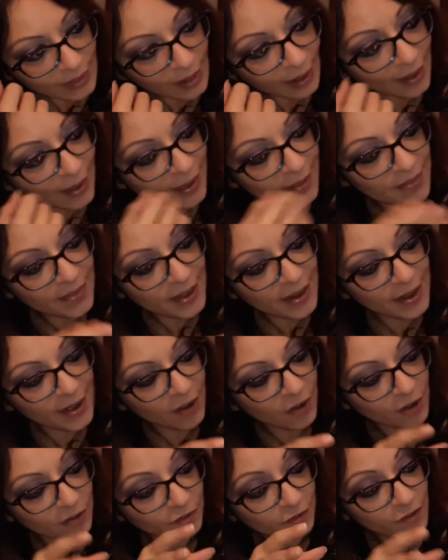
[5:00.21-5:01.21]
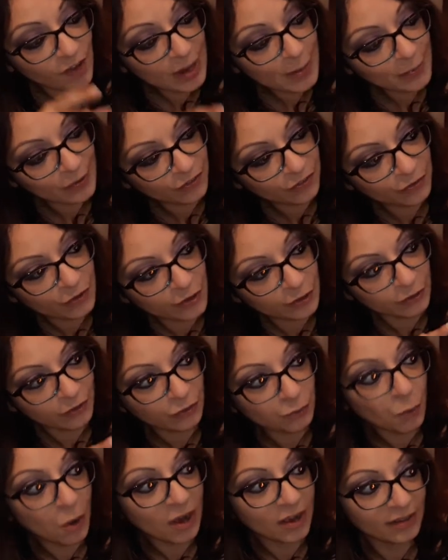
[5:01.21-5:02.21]
and they are famous for their
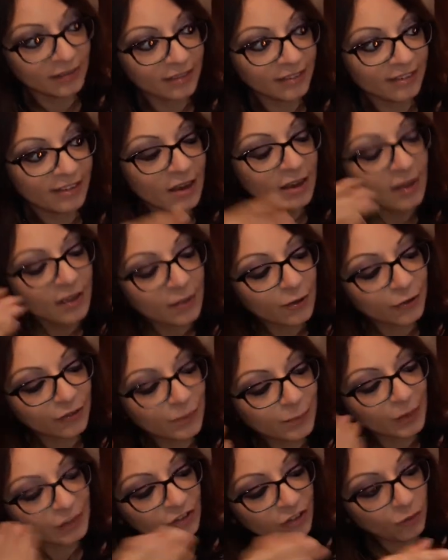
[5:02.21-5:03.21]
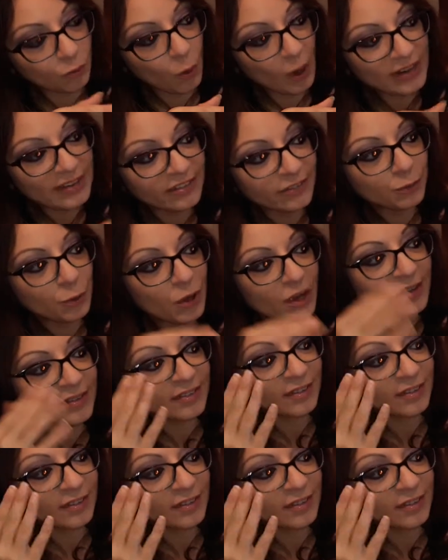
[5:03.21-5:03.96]
swans. There's a bunch of white swans